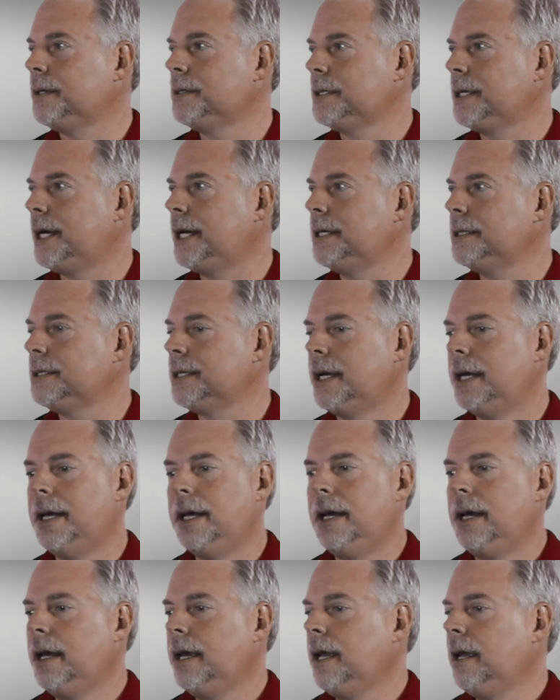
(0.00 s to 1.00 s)
ball size.
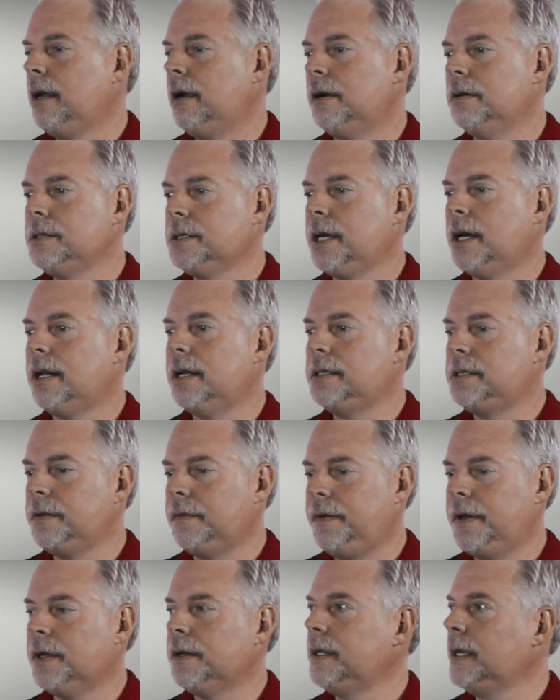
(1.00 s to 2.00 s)
And our skylights
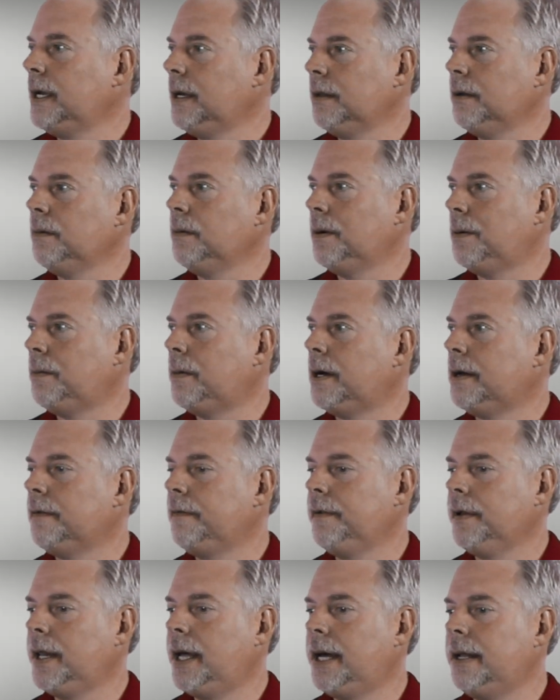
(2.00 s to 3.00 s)
have held together real well
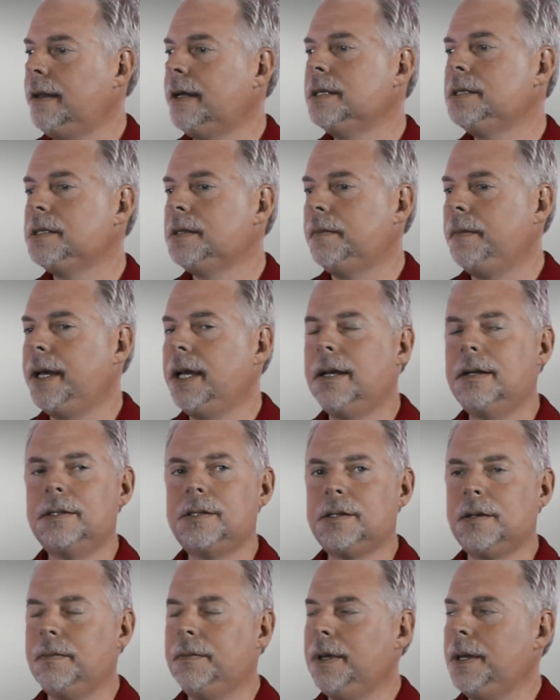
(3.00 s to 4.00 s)
for that. And that's the main
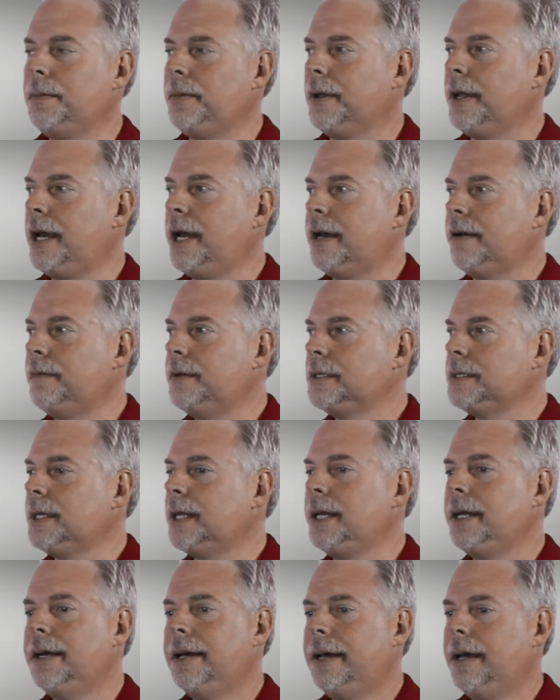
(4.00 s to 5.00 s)
concern people have is
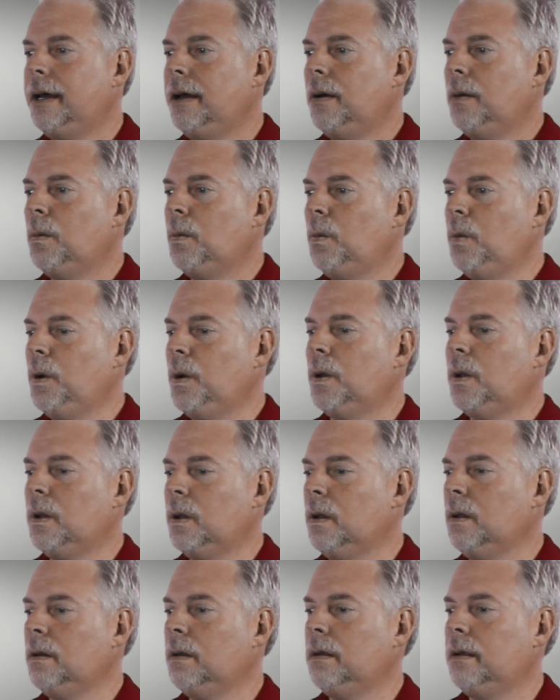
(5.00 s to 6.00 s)
that
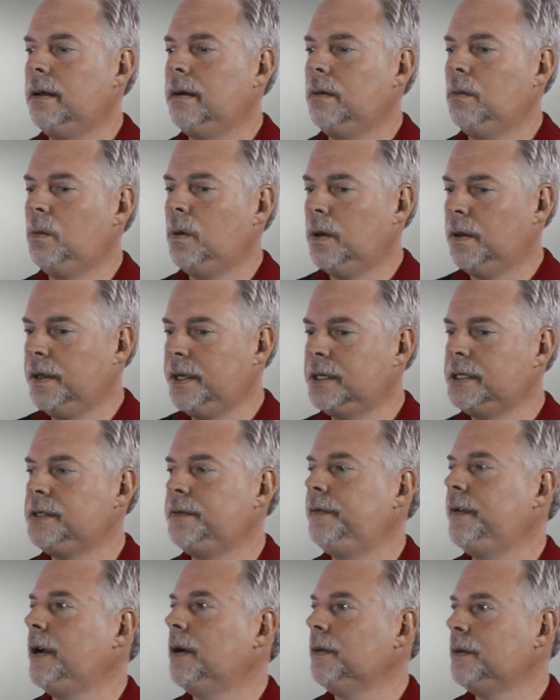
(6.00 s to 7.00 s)
will
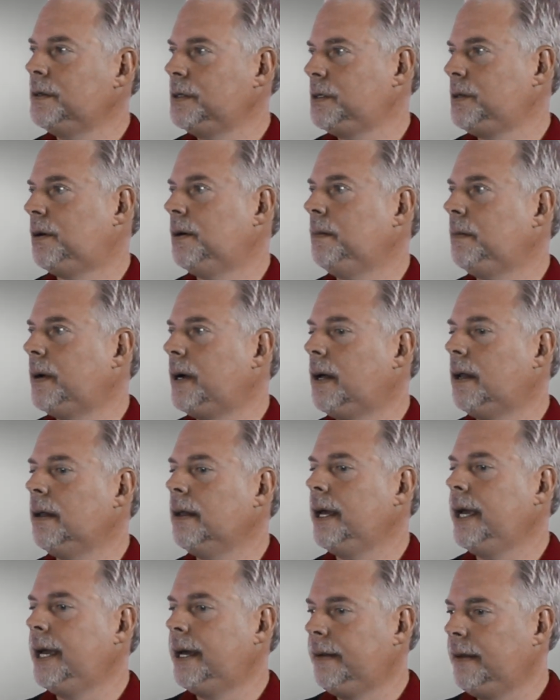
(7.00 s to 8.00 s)
this fare the storm
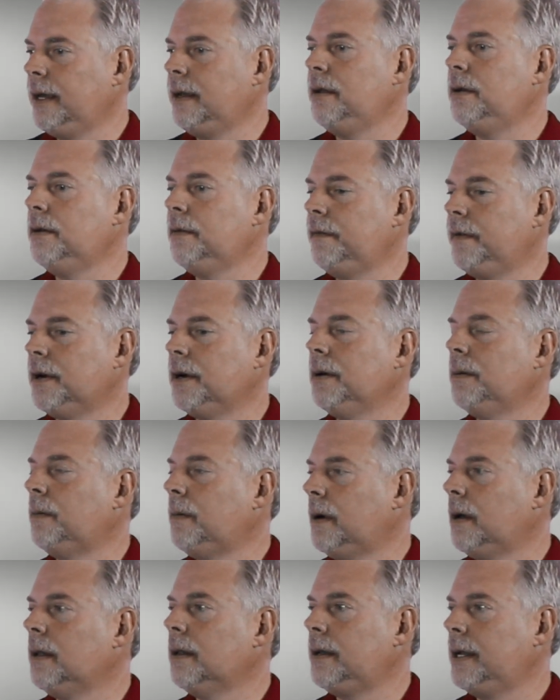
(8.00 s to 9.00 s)
well? And they do very
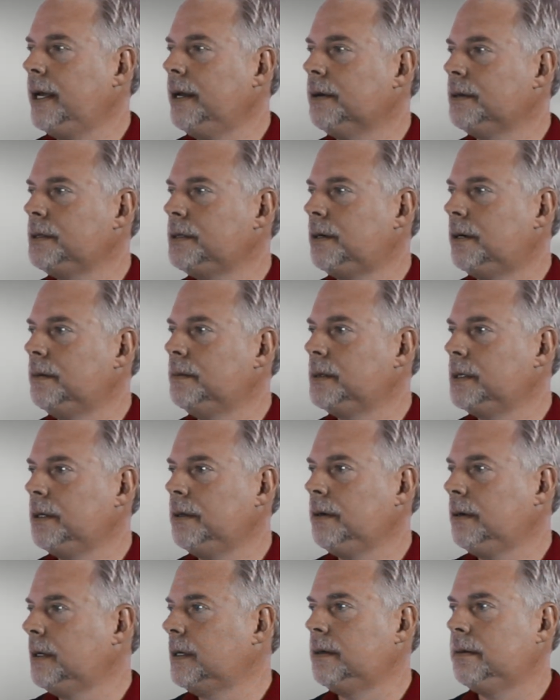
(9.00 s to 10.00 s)
well in hailstorms.
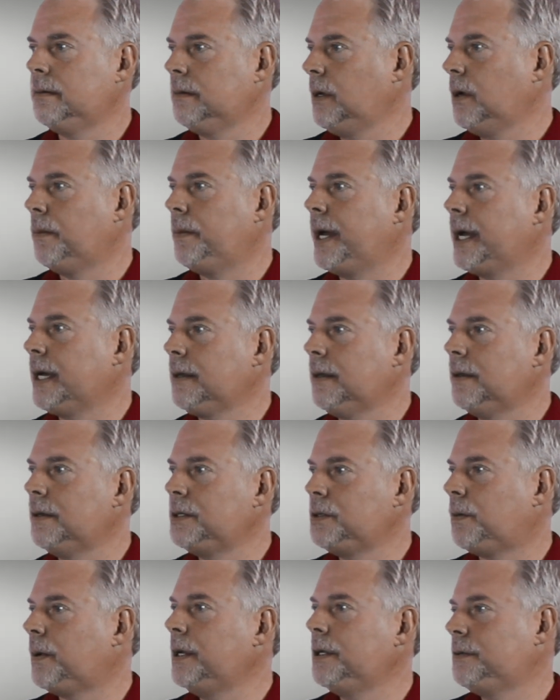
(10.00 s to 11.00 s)
So you can go back to the
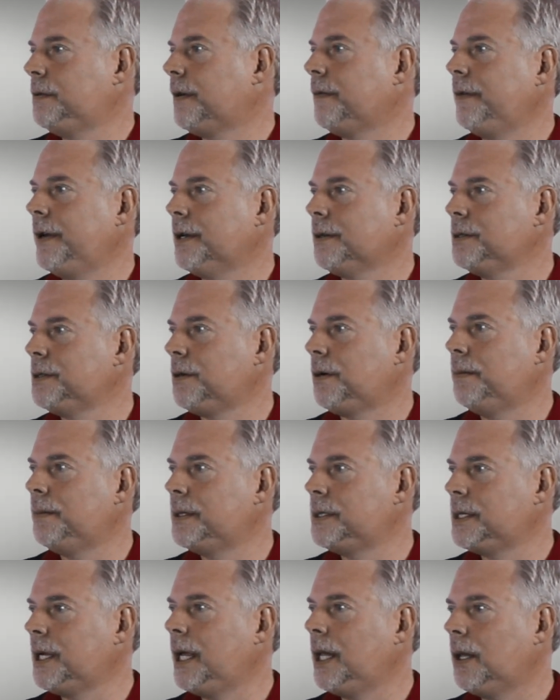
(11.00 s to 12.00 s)
2012 hailstorm
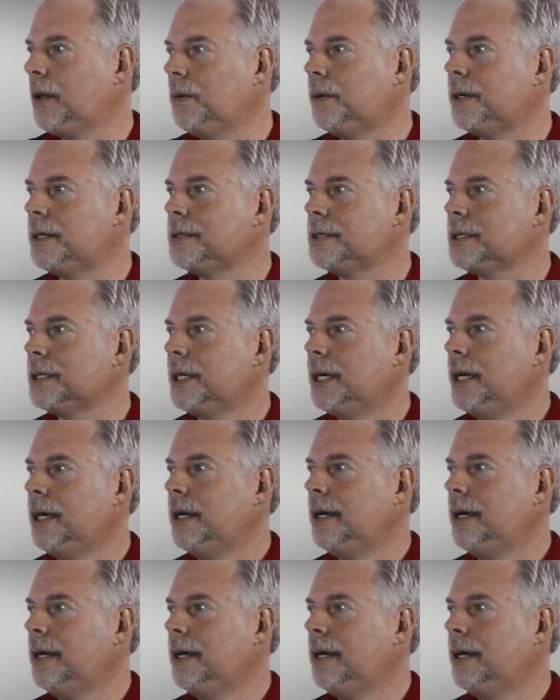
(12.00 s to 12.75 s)
in St. Louis